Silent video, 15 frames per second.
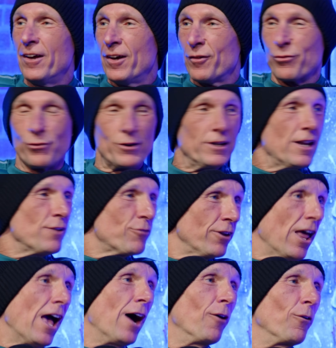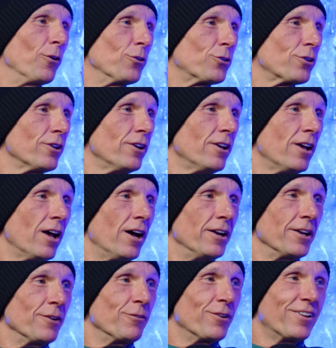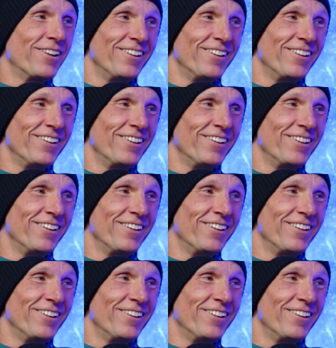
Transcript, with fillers: for 11 hours, and it was